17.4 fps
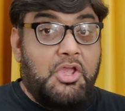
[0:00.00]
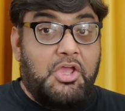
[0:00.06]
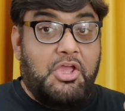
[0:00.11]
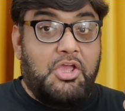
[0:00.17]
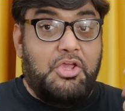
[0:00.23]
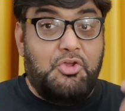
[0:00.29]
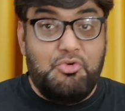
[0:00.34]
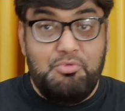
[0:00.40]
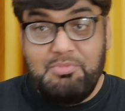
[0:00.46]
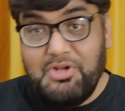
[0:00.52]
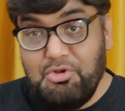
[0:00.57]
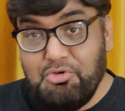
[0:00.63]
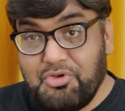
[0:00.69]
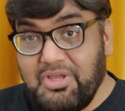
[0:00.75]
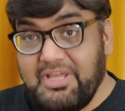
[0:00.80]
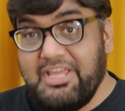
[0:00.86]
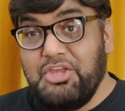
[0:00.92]
and it will be
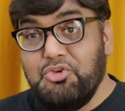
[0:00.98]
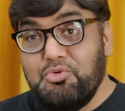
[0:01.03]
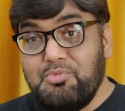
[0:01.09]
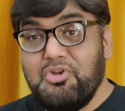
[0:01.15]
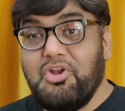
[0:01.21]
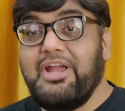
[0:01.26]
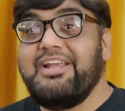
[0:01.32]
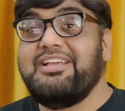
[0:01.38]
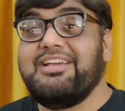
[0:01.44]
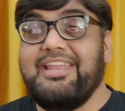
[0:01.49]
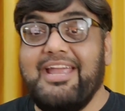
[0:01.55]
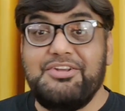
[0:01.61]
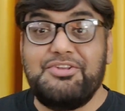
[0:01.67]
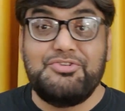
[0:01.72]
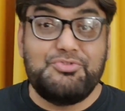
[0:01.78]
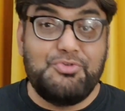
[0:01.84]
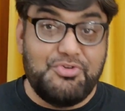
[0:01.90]
uploaded within the
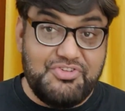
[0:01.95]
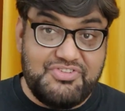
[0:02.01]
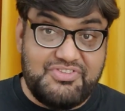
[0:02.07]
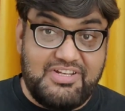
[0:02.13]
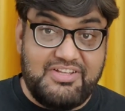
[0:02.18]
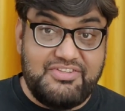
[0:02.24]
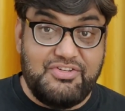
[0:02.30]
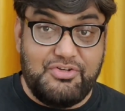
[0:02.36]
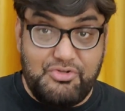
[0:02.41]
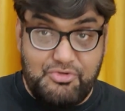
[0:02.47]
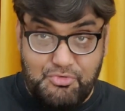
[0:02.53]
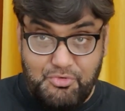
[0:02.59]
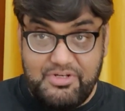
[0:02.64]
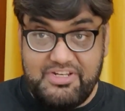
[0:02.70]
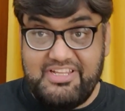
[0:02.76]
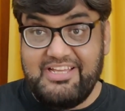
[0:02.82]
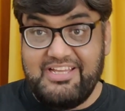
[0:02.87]
next few weeks,
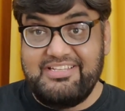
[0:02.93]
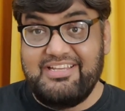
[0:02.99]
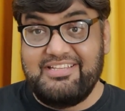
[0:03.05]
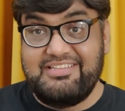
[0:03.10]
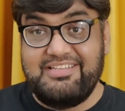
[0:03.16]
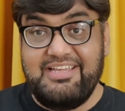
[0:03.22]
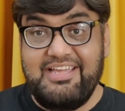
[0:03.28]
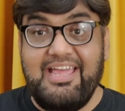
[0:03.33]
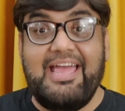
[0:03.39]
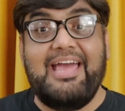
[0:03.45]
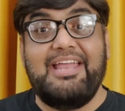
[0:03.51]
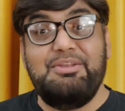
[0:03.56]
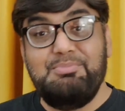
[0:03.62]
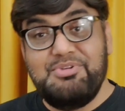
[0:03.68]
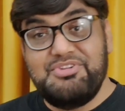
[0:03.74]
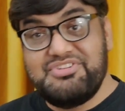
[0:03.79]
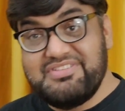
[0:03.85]
maybe 2
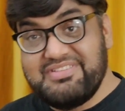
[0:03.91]
to 3